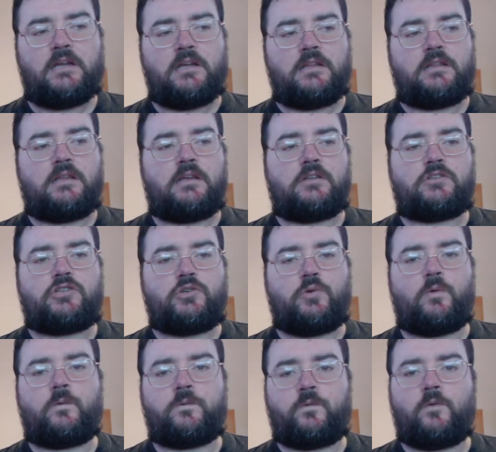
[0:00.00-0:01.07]
the
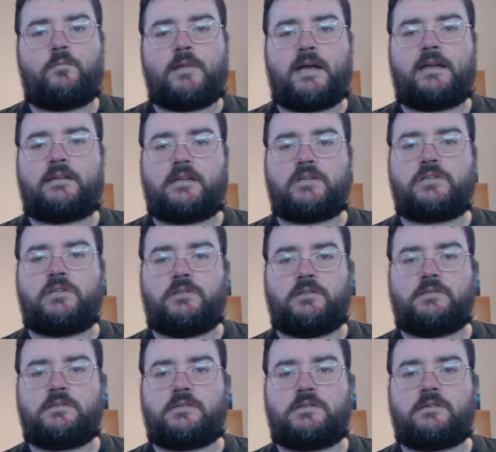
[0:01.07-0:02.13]
dual format
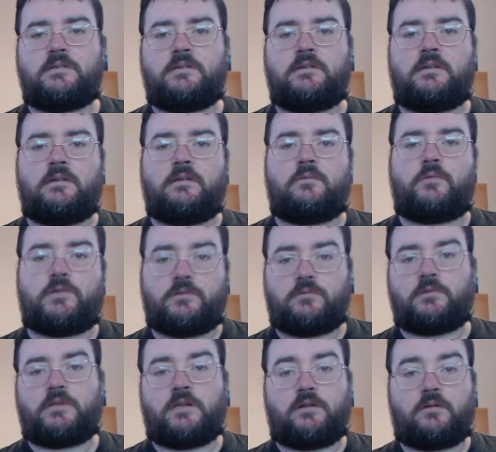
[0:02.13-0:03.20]
editions, which is
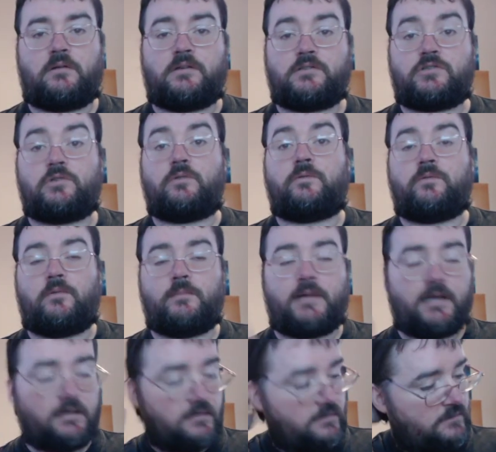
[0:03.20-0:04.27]
what they're known as, dual
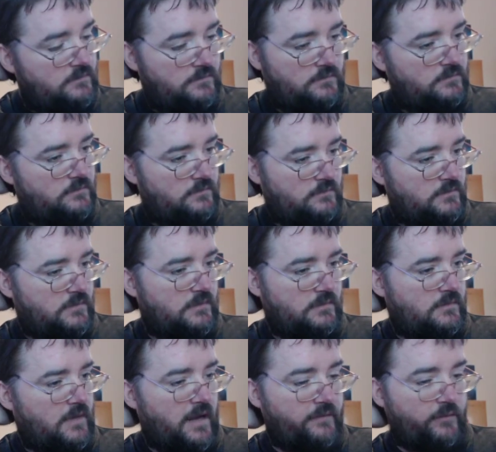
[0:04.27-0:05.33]
format.
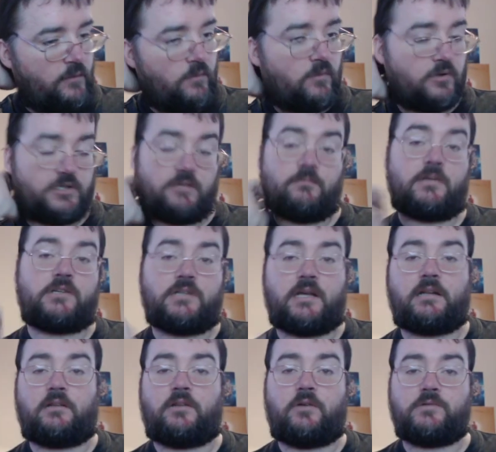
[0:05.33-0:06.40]
Everyone watching my
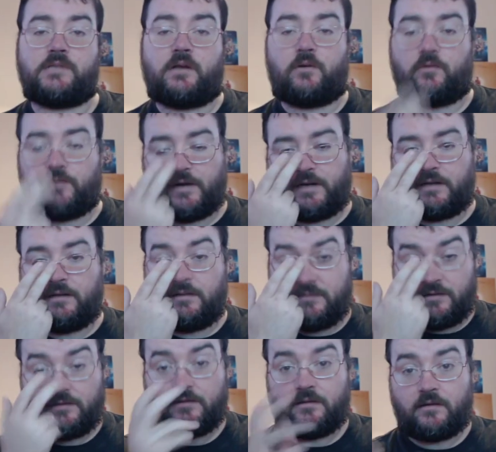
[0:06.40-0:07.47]
channel knows that already.
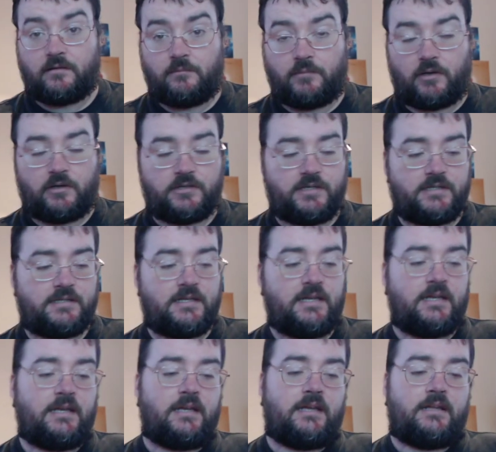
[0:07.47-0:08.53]
Apologies.
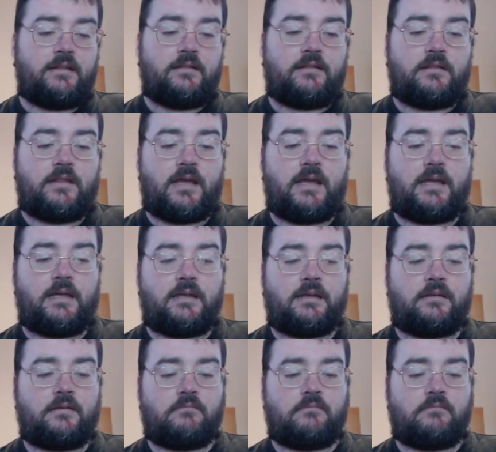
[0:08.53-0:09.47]
They